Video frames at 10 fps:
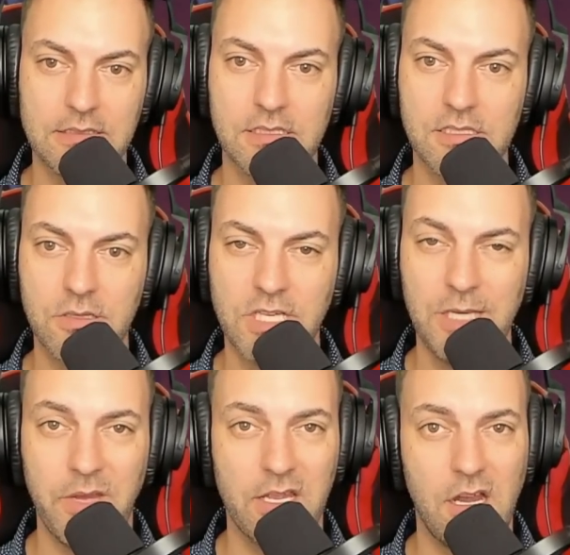Just don't
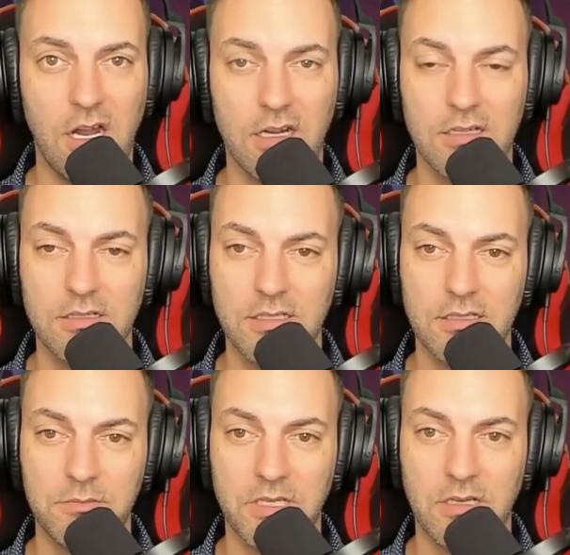key my car.
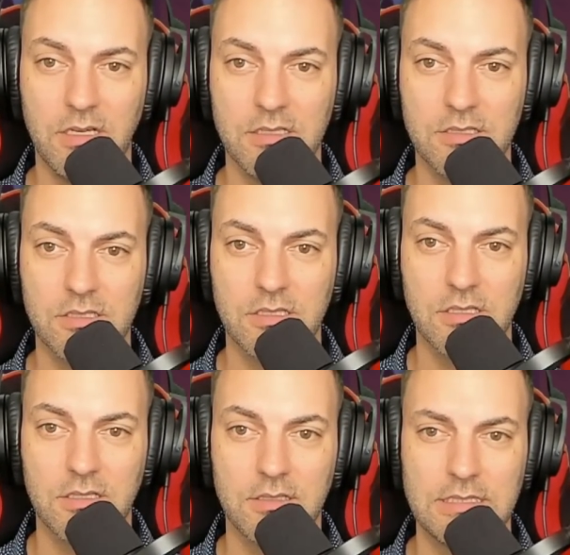Oh my gosh.
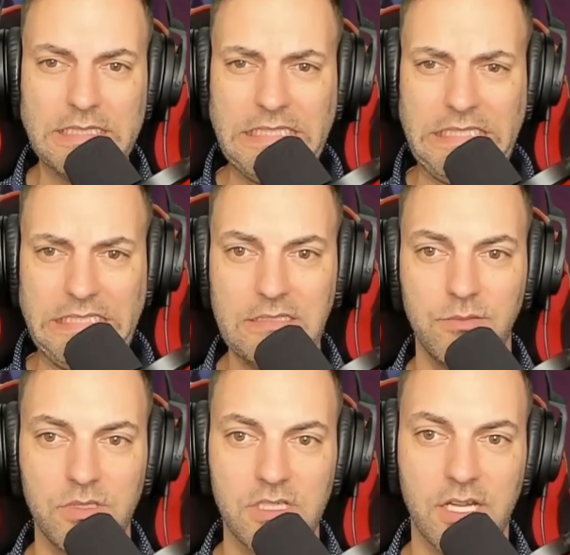
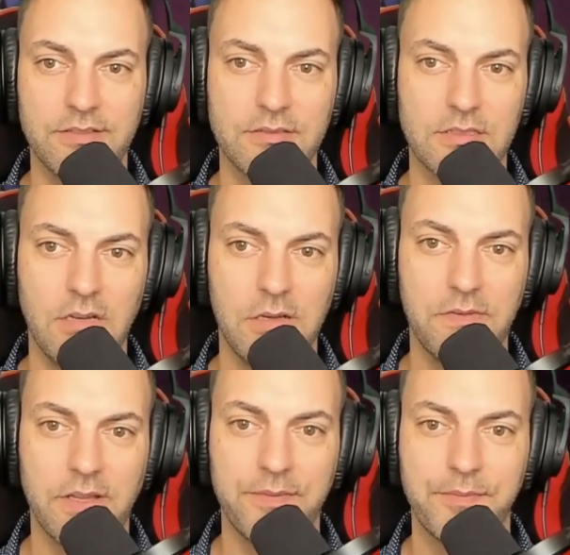We're done. All right,
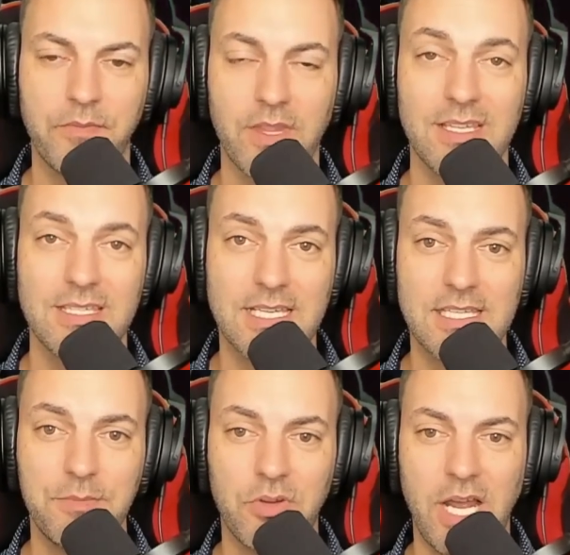fine.
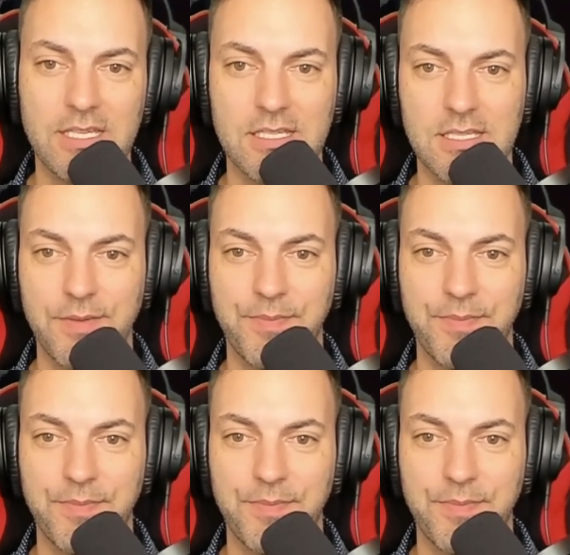16 prizes.